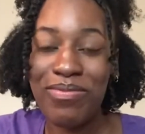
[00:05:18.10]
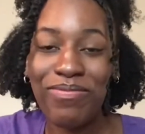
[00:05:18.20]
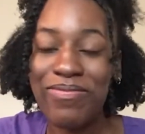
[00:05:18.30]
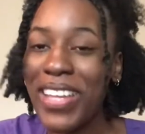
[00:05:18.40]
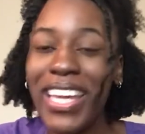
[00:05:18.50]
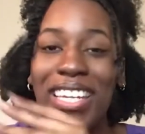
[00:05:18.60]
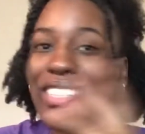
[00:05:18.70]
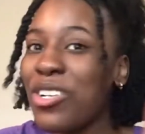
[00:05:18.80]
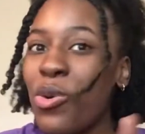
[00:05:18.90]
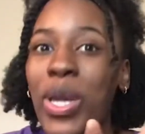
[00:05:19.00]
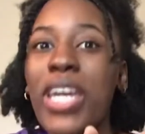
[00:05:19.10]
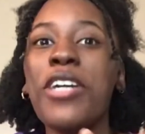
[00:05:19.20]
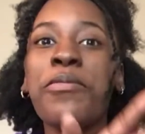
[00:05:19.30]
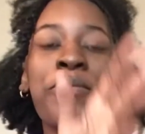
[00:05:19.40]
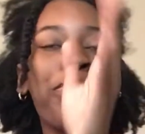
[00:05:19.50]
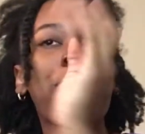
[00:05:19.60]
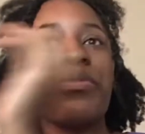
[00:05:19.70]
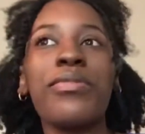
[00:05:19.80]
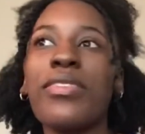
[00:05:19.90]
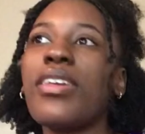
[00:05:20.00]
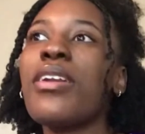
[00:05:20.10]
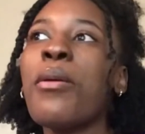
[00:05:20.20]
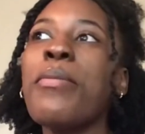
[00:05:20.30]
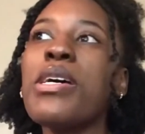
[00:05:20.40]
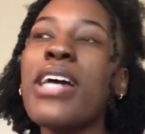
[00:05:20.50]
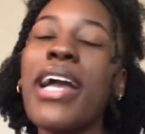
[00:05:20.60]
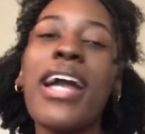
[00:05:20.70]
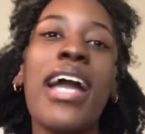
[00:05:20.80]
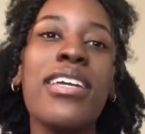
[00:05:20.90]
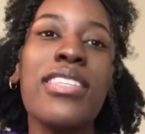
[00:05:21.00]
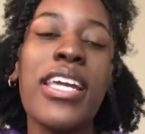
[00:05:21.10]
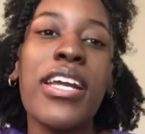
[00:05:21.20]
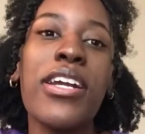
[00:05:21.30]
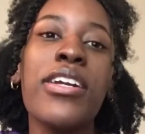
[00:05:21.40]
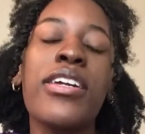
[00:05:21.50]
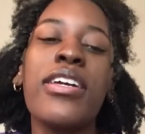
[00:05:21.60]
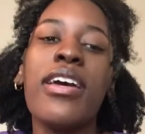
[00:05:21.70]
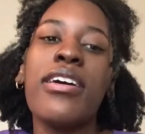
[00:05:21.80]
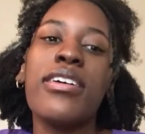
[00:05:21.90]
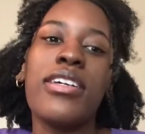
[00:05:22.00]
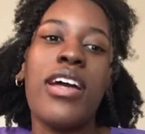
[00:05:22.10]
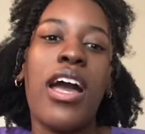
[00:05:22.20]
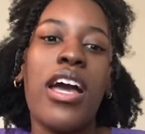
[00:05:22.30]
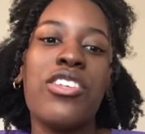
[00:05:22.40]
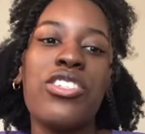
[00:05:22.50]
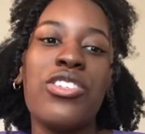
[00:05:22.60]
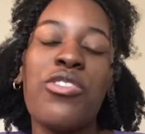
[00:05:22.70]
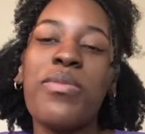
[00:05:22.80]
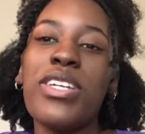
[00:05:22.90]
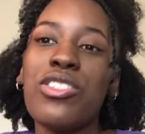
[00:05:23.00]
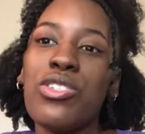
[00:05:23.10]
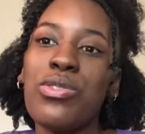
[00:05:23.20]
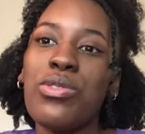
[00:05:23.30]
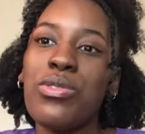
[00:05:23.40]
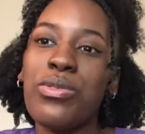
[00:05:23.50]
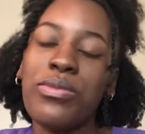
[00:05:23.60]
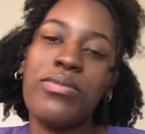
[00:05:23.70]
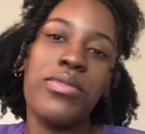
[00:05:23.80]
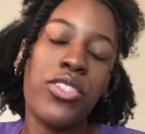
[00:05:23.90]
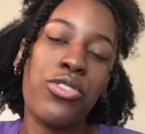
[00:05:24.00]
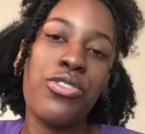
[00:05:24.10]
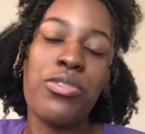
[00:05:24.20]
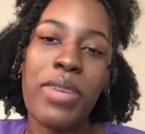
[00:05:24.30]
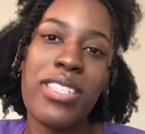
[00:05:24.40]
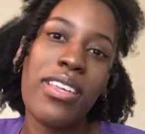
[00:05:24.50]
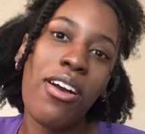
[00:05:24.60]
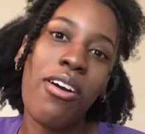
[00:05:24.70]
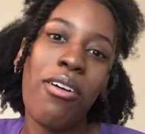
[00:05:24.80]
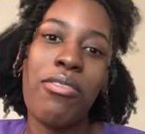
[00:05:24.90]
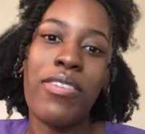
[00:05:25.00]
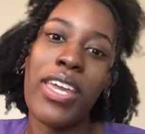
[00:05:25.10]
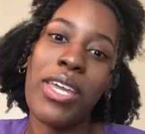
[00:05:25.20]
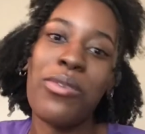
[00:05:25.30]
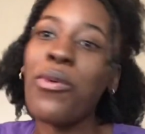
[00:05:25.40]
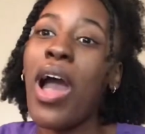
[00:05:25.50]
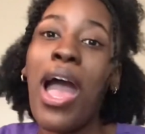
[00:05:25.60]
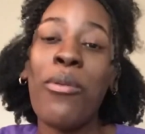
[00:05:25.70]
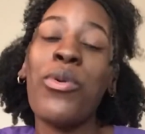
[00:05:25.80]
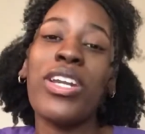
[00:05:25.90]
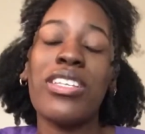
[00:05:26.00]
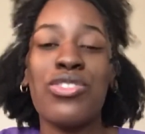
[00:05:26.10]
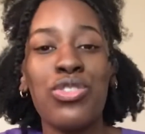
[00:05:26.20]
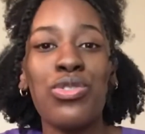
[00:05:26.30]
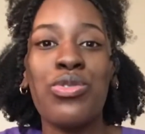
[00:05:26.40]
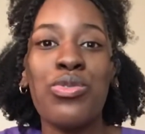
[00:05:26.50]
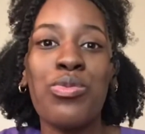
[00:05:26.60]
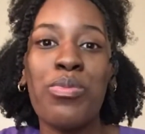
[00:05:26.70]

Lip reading: Like quick. But I got in there. She told me to introduce myself and why I wanted to